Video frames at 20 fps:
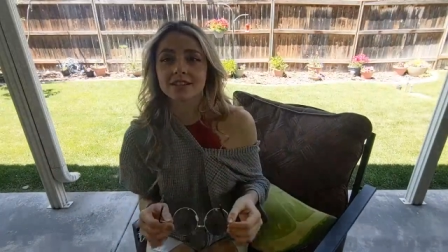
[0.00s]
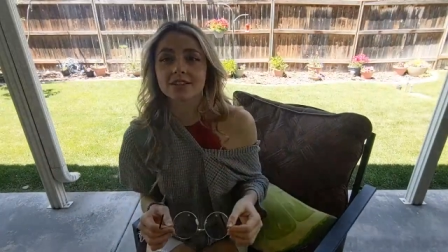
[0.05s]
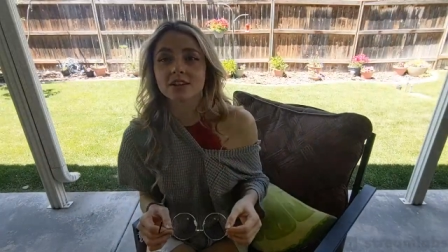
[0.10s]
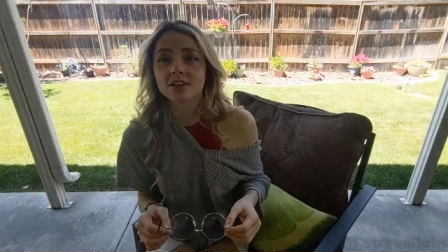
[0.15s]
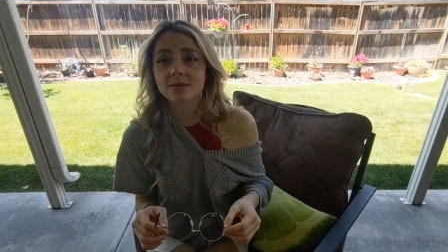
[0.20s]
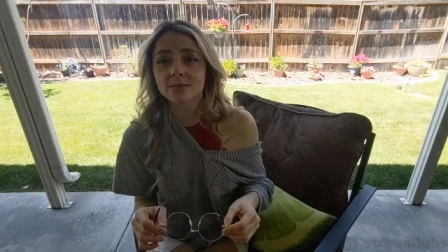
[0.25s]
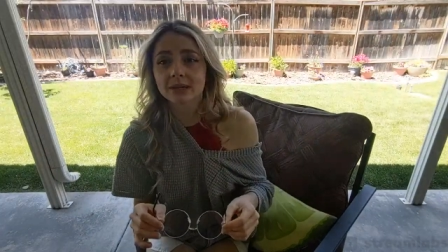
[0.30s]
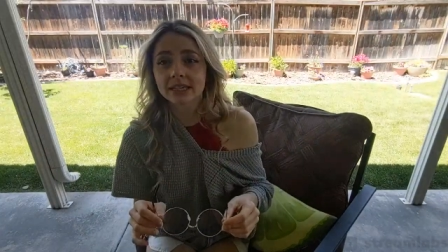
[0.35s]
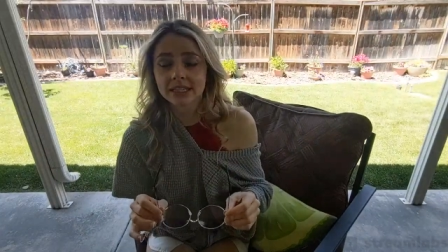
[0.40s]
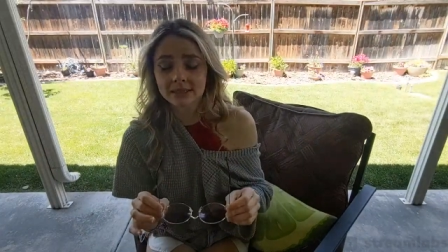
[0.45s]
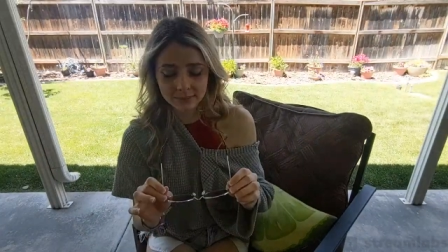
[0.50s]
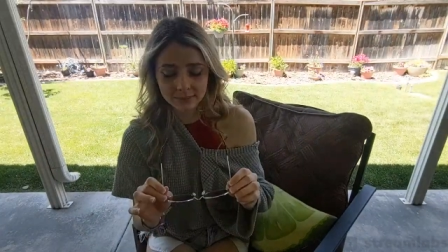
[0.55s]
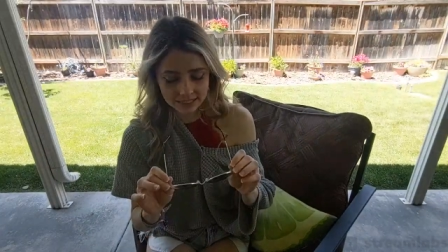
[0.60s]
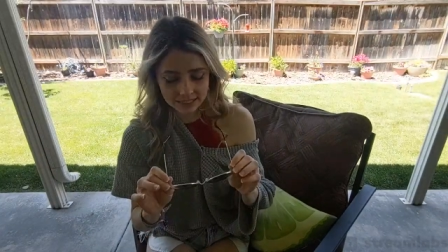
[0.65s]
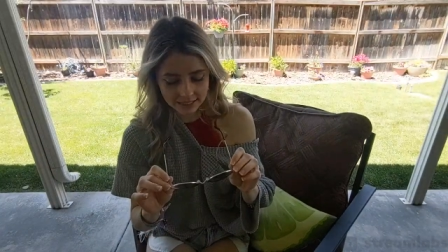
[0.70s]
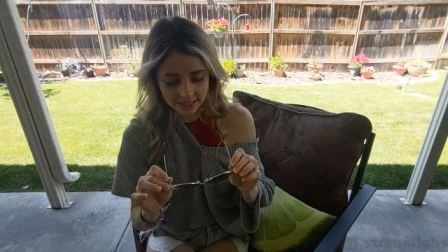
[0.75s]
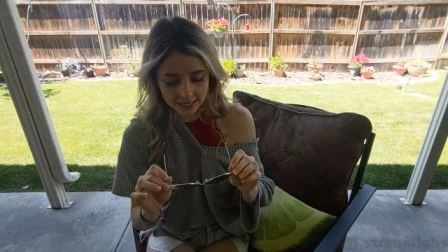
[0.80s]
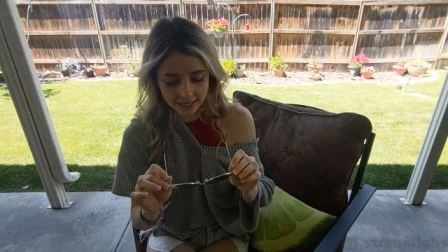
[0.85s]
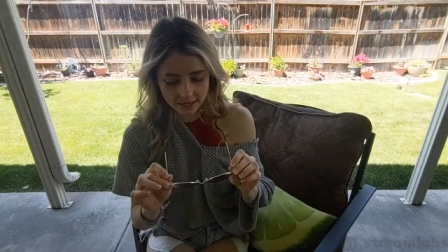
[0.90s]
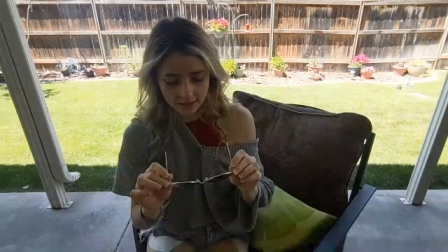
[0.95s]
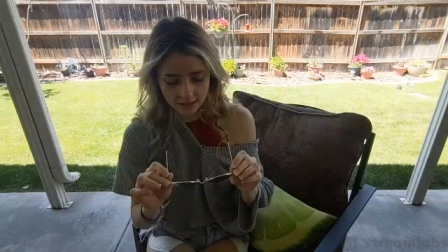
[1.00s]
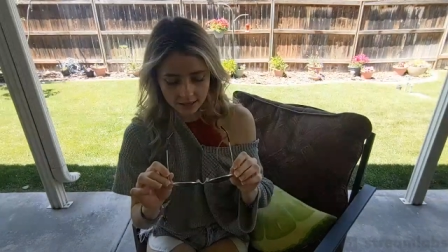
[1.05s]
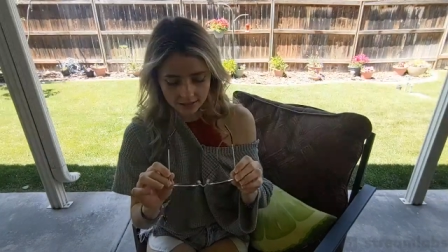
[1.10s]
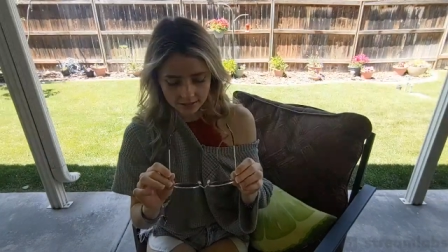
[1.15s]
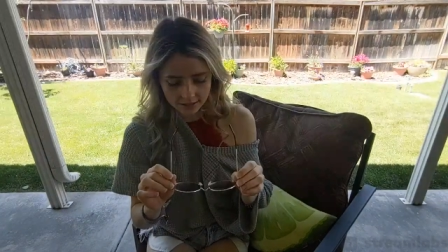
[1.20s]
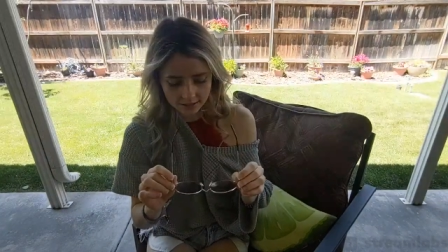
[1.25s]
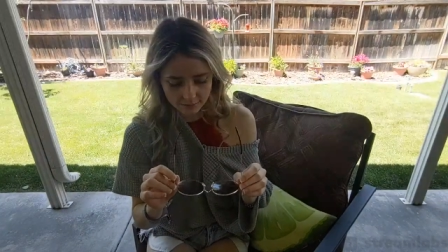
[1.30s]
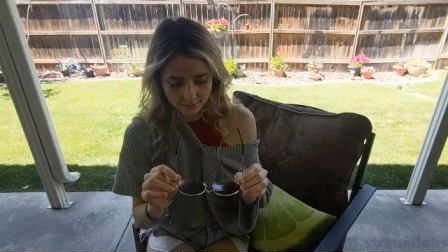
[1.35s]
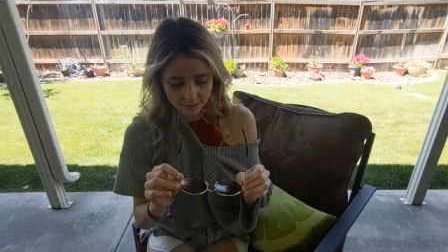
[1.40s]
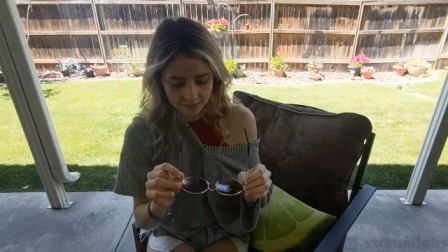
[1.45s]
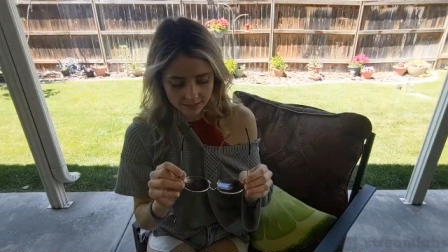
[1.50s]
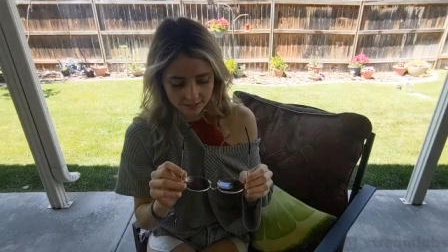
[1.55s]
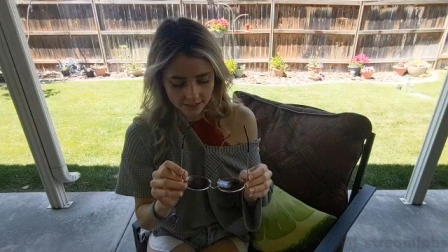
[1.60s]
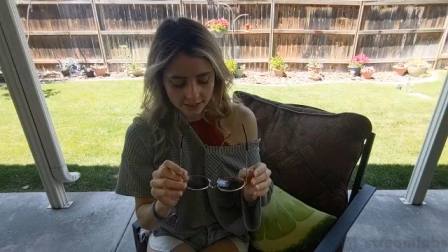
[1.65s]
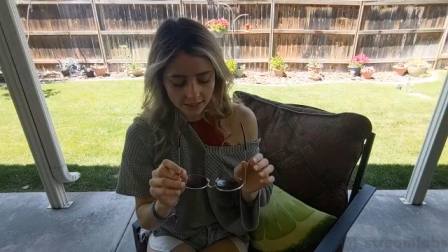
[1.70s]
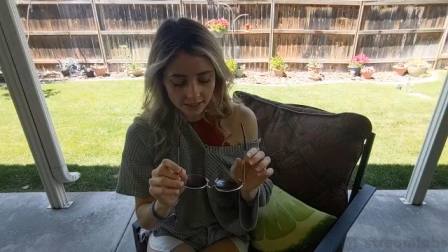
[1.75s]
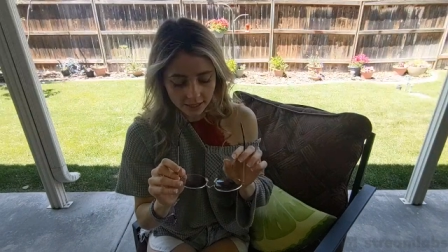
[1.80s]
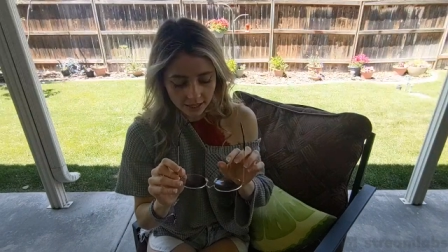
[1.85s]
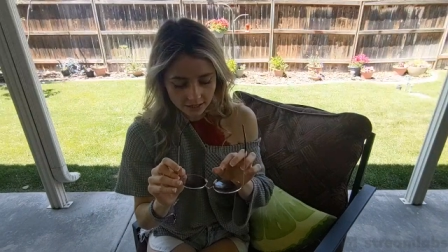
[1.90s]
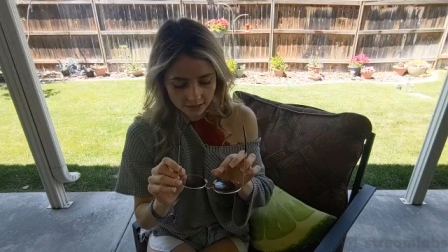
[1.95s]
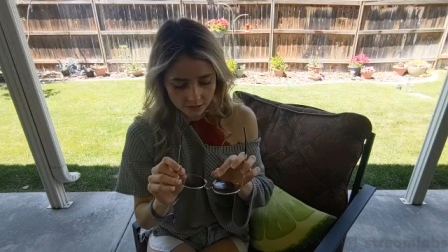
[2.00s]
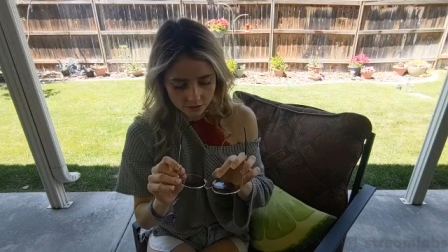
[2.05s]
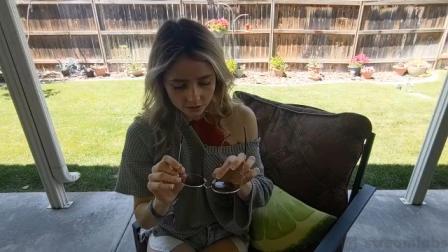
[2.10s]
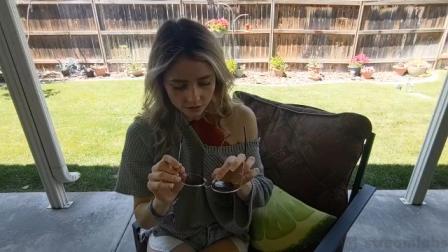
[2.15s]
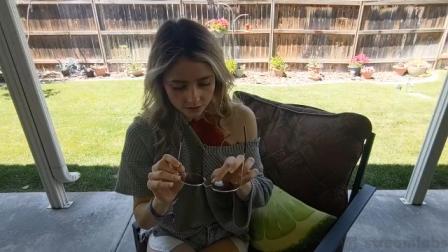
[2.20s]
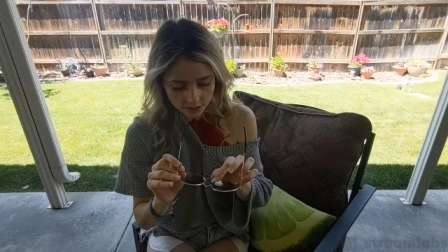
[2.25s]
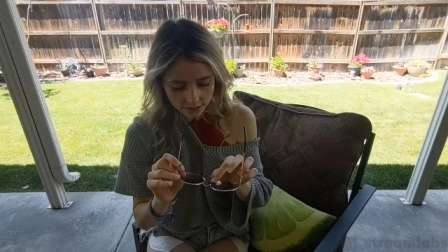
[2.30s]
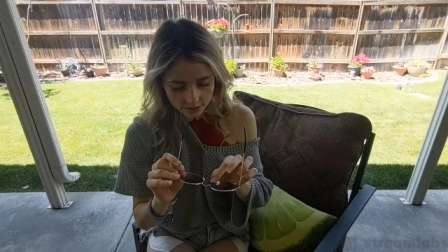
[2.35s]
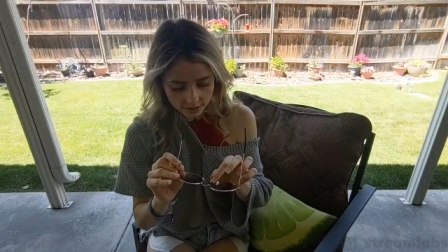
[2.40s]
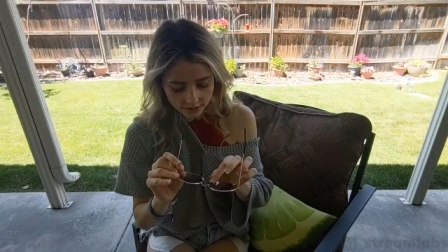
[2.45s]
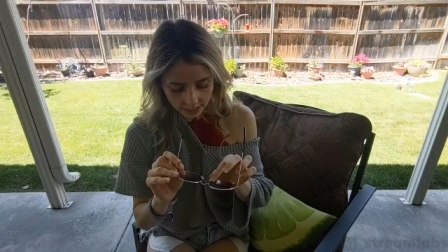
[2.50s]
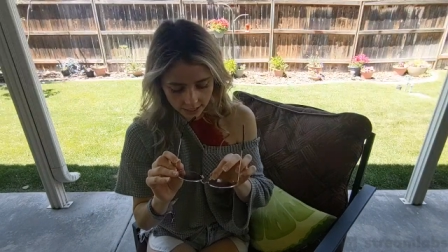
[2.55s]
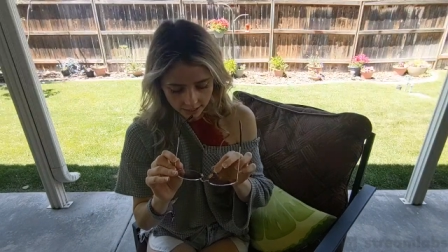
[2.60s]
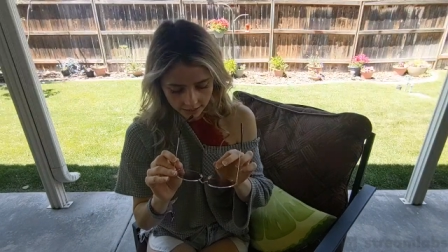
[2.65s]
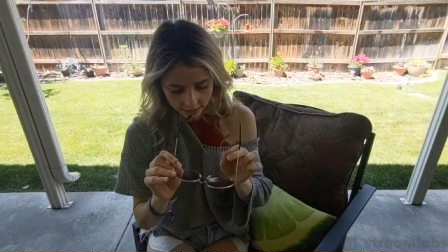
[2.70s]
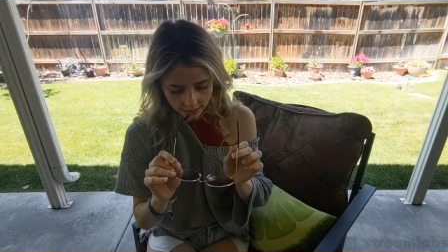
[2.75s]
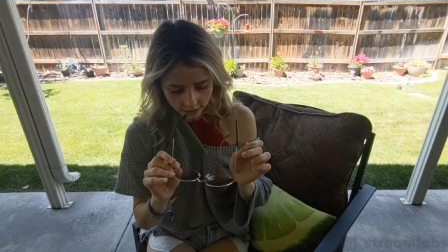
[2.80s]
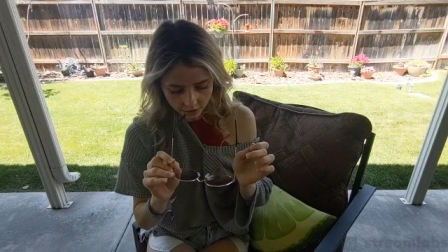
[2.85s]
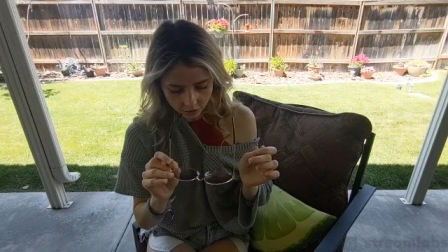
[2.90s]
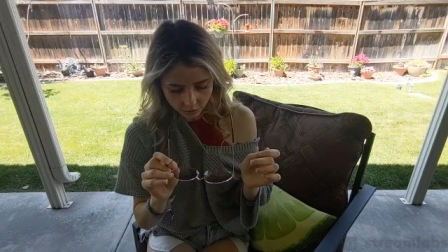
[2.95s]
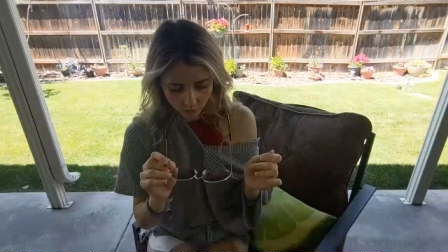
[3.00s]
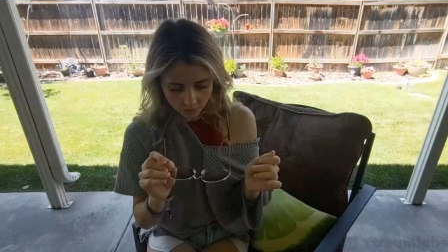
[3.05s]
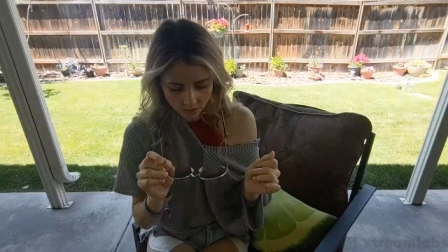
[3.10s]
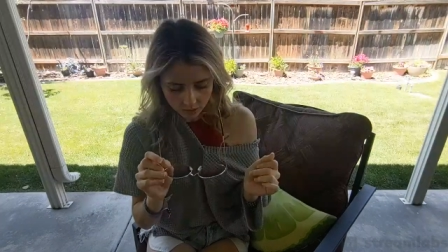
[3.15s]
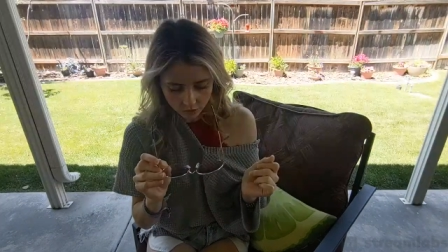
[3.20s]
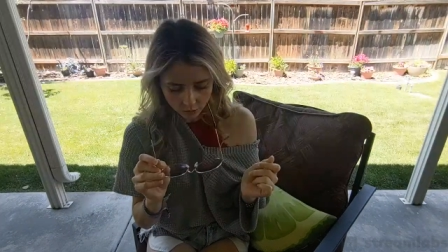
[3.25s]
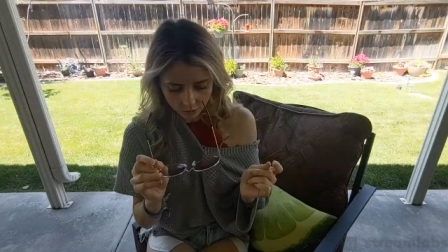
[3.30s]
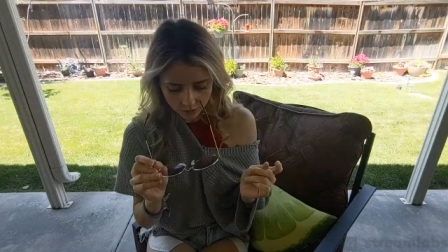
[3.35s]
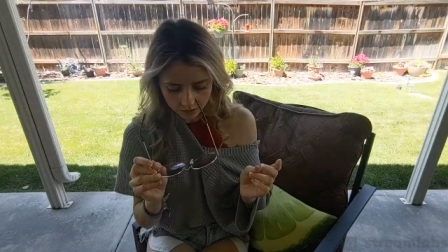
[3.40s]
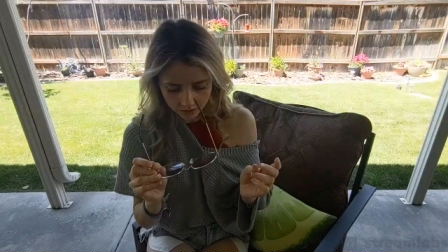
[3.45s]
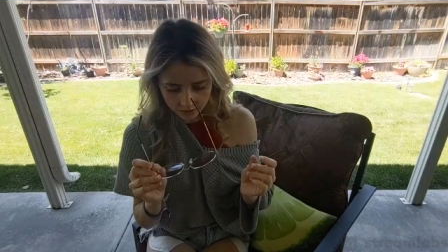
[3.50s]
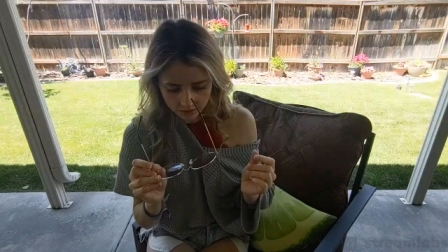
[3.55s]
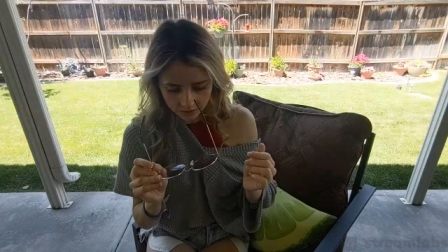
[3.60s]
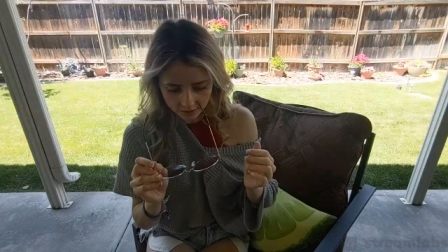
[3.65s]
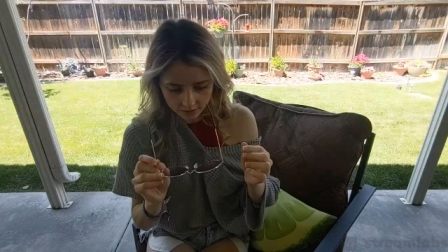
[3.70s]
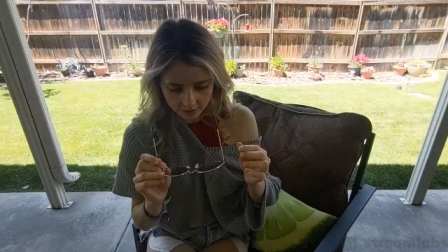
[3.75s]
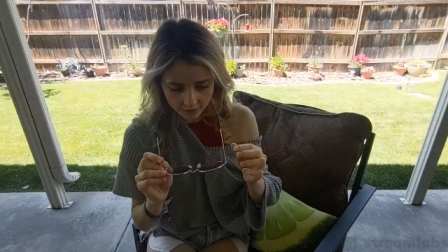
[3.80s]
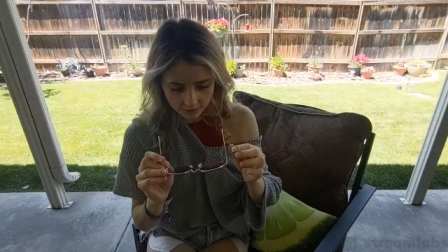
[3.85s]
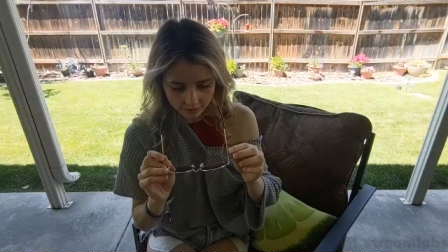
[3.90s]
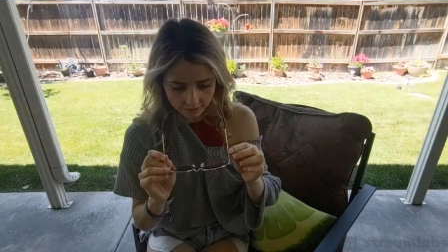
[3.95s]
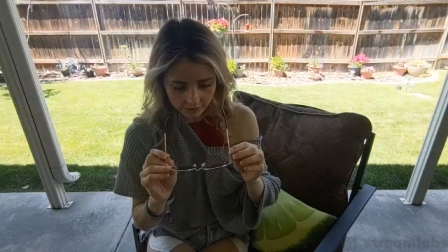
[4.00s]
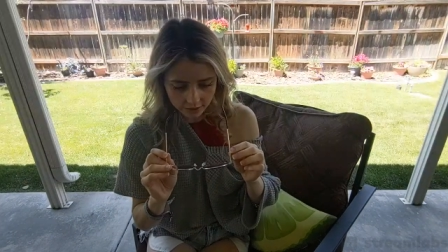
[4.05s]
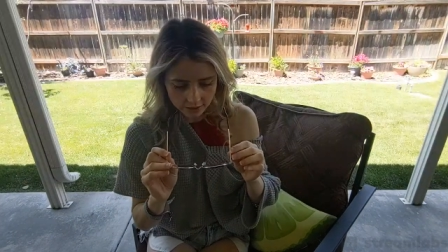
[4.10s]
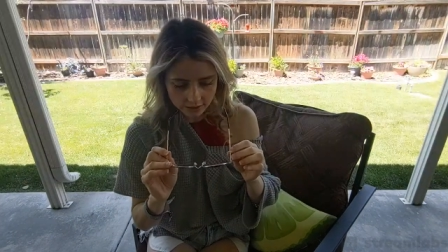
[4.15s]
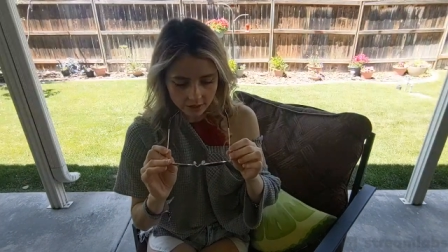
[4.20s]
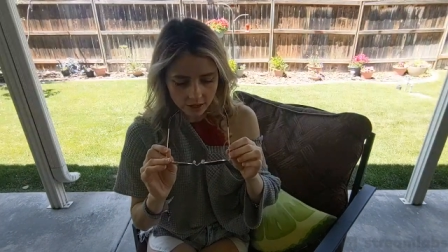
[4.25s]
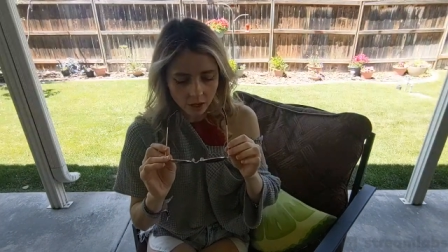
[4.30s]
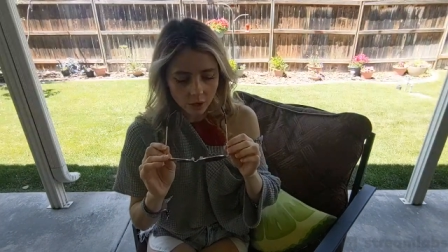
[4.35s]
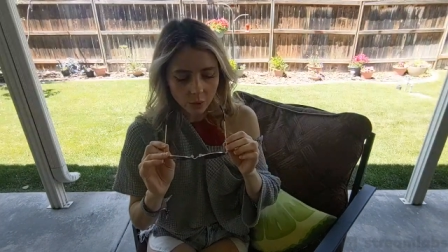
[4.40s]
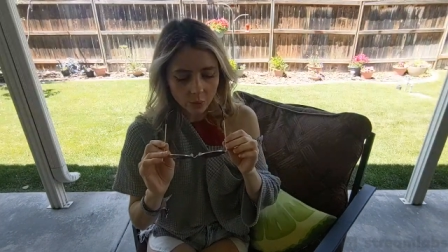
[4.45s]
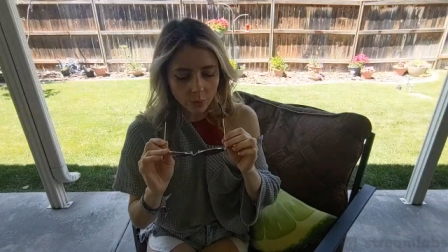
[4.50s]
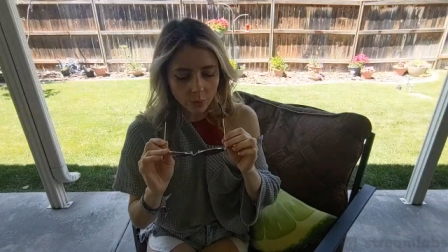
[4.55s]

These aren't my my seeing glasses. My seeing glasses are inside. I just wanted to wear these because they're fun.